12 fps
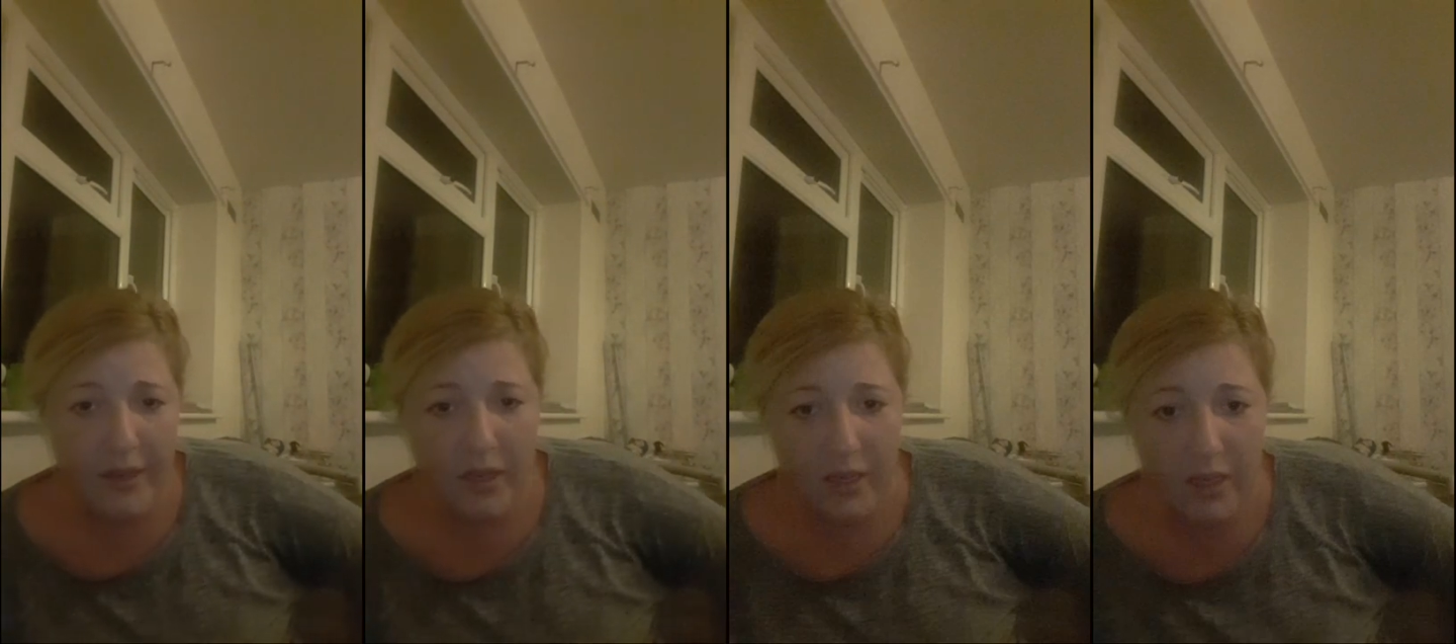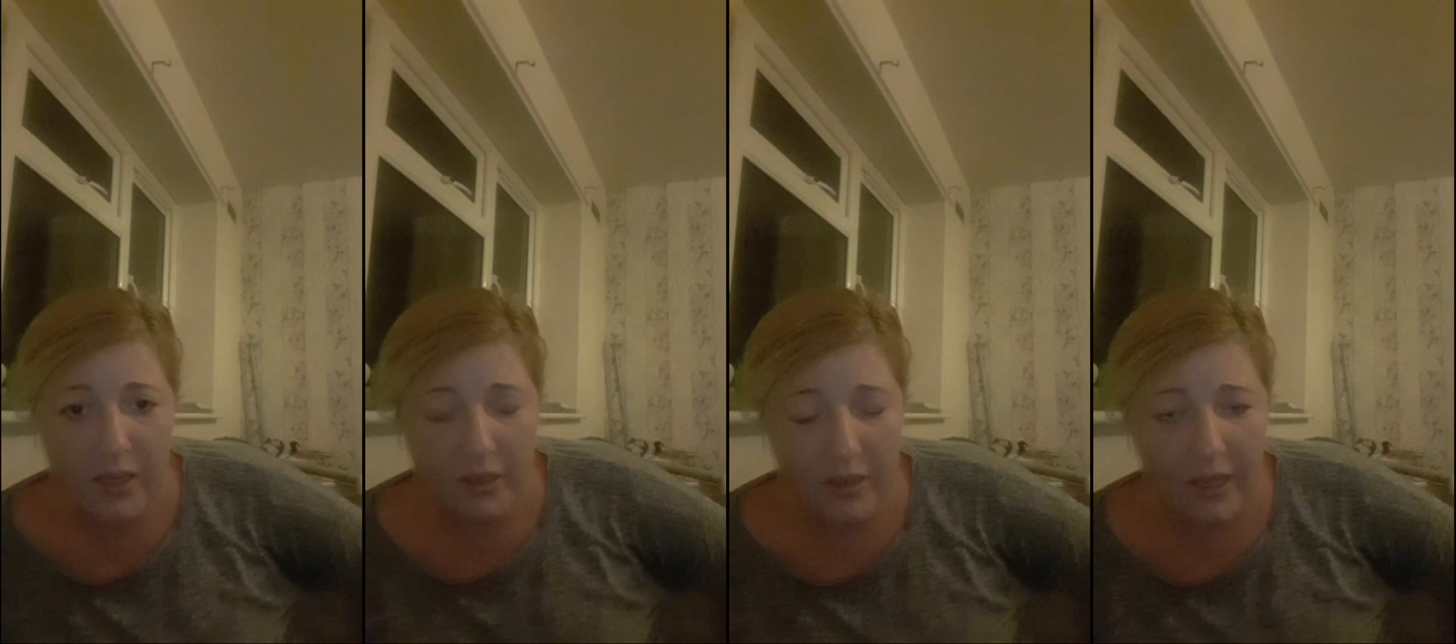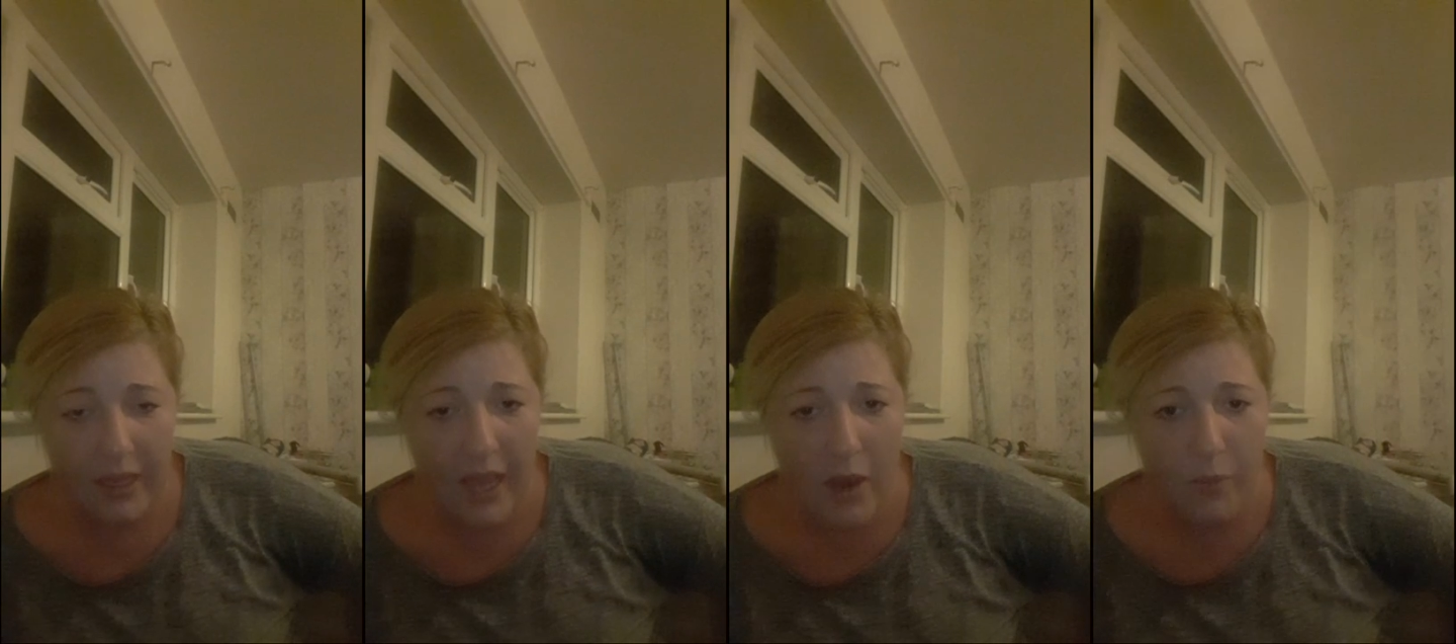and you didn't
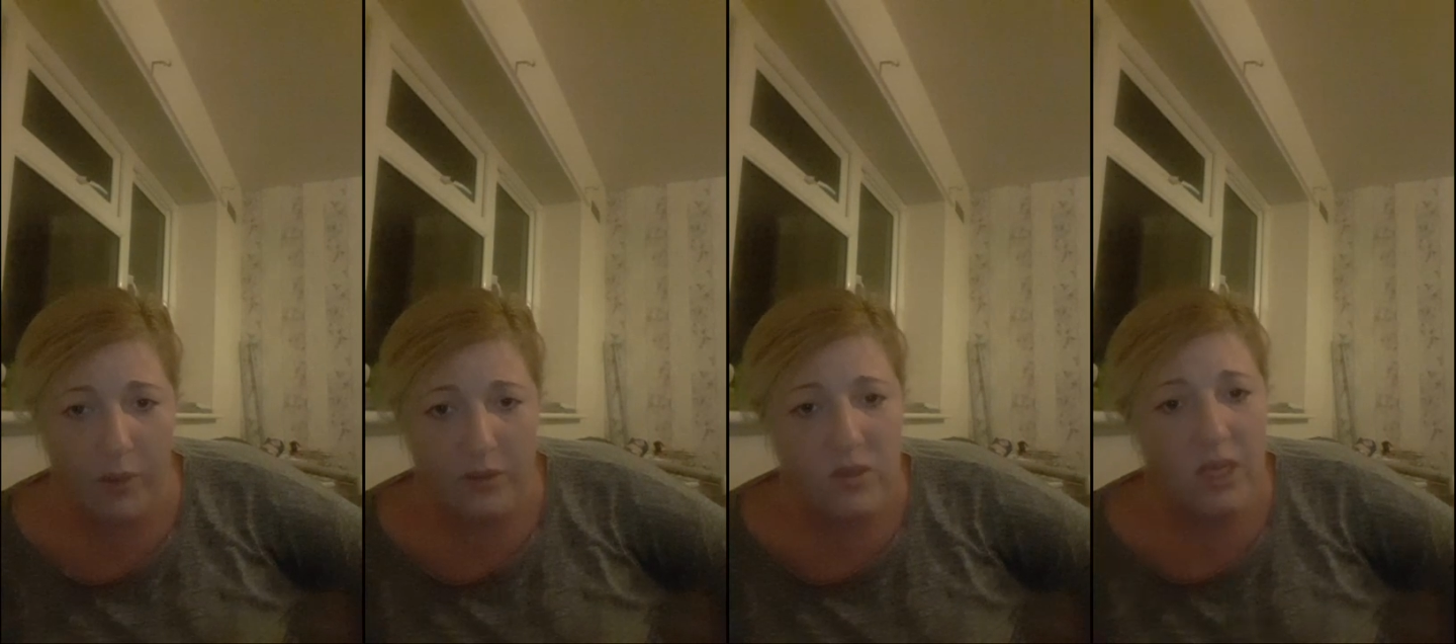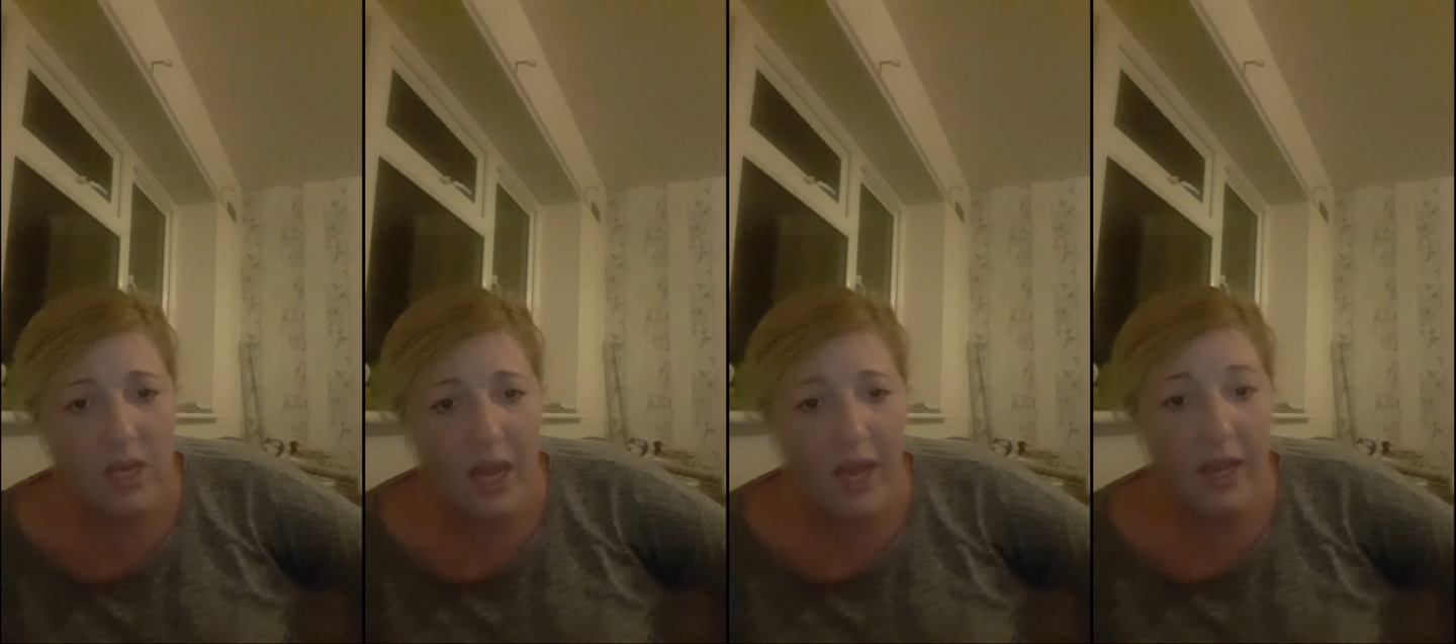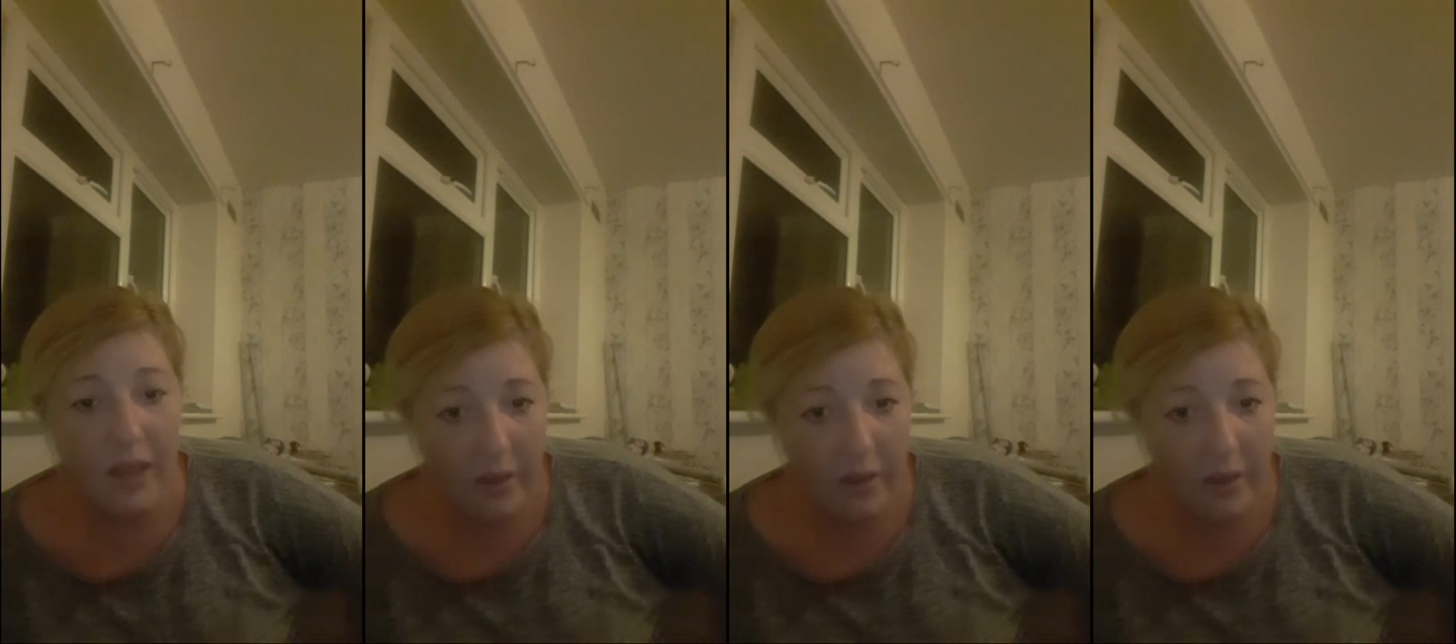get one tonight,